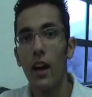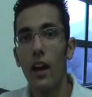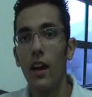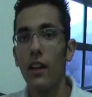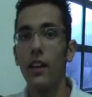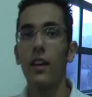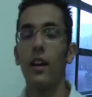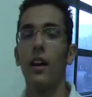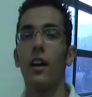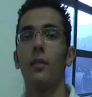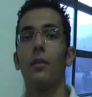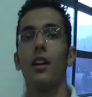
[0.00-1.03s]
Hi,
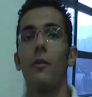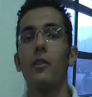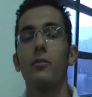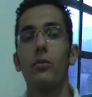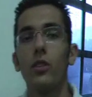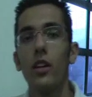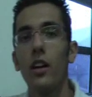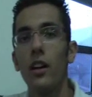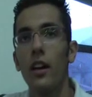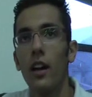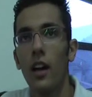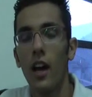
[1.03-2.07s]
my name is Puya.
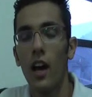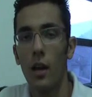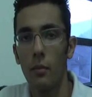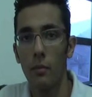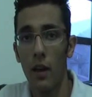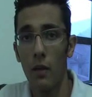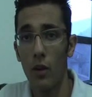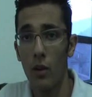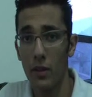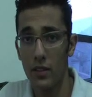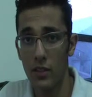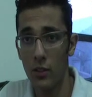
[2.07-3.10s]
I'm
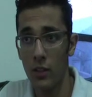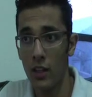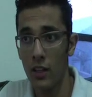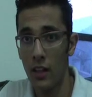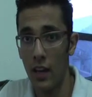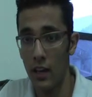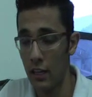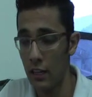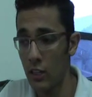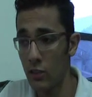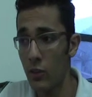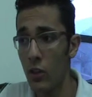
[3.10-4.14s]
MYK student, and in
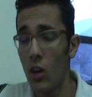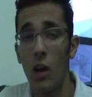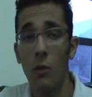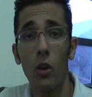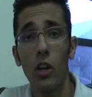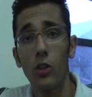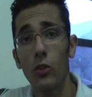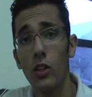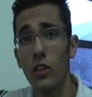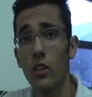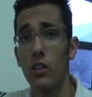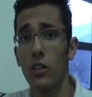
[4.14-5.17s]
this video I'm going to
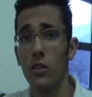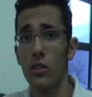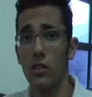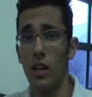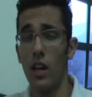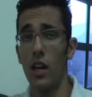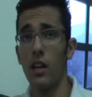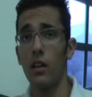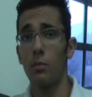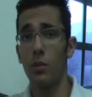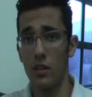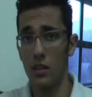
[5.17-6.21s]
introduce and
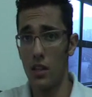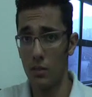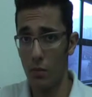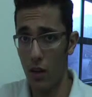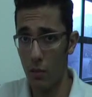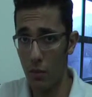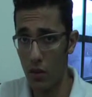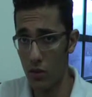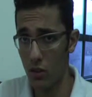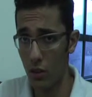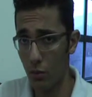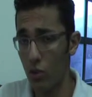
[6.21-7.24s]
present my
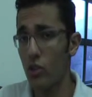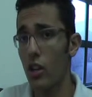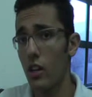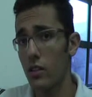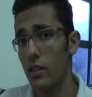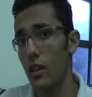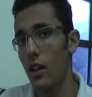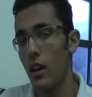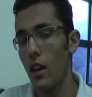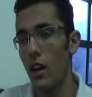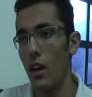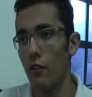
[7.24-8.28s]
personal project's
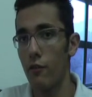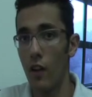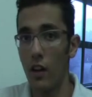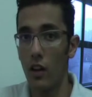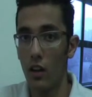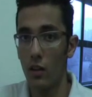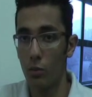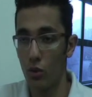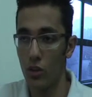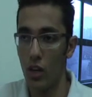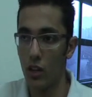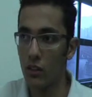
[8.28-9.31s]
final
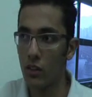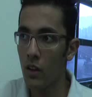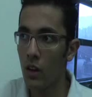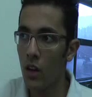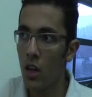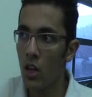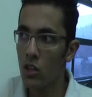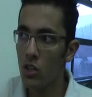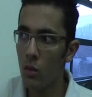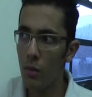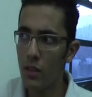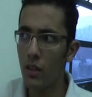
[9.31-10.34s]
product.
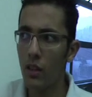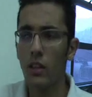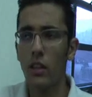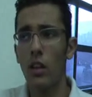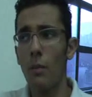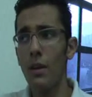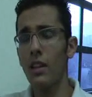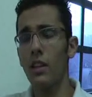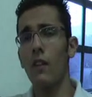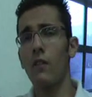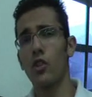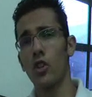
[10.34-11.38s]
So basically the topic
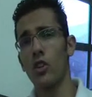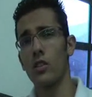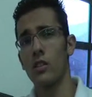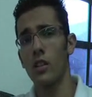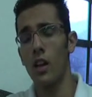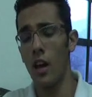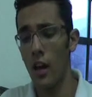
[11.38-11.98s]
that I've chose